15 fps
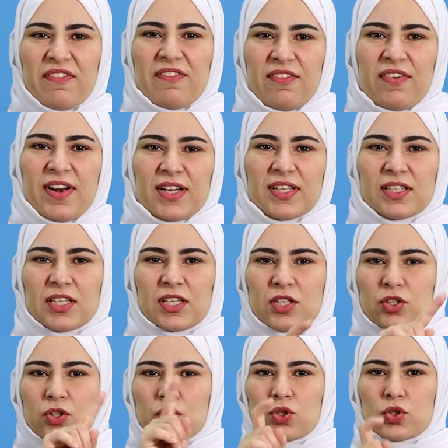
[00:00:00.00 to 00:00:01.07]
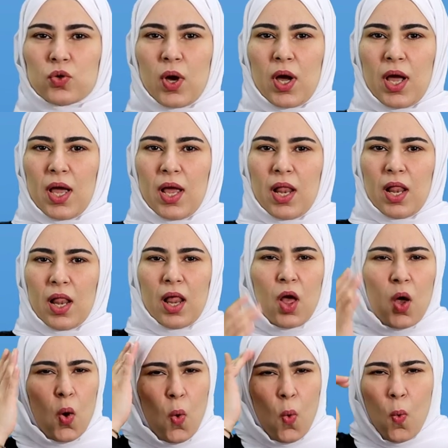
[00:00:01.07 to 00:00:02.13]
I am sorry, I couldn't come to your
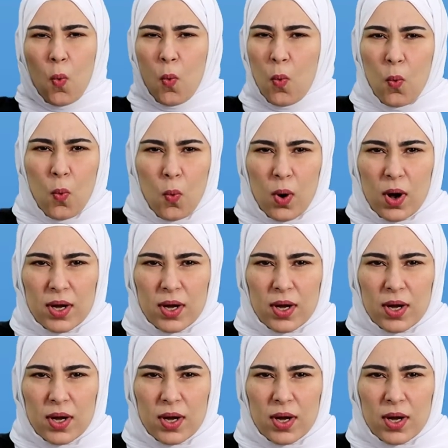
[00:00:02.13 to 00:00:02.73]
birthday party,